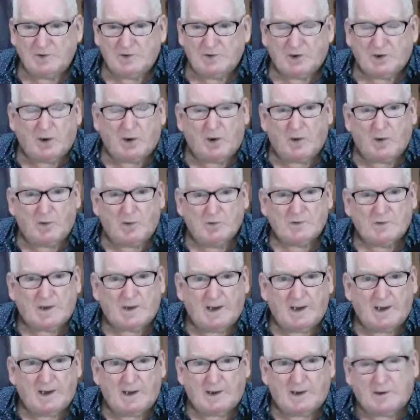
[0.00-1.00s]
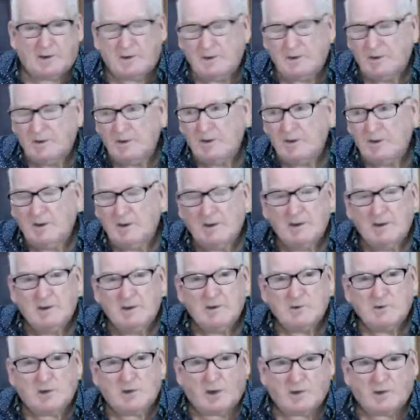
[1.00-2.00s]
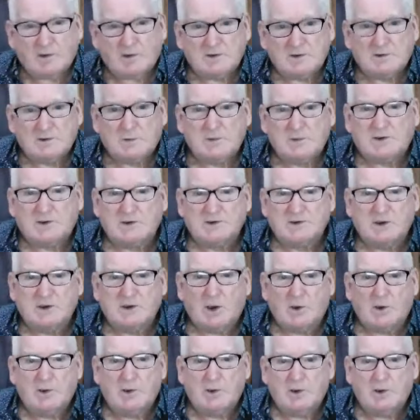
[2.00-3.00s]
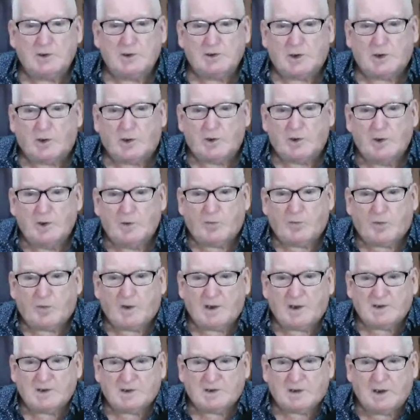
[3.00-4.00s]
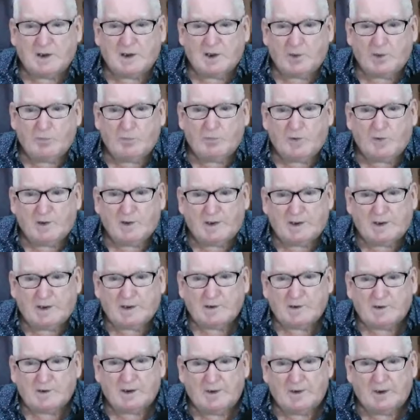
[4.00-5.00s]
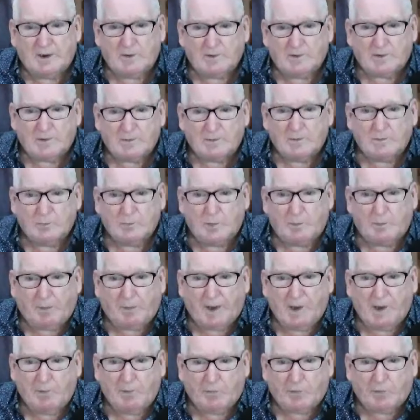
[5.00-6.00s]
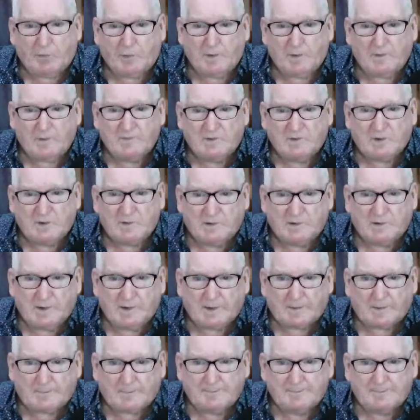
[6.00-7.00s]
to hold our titles, which is the only authority for us to have the land and own it. We pay for it and don't get it.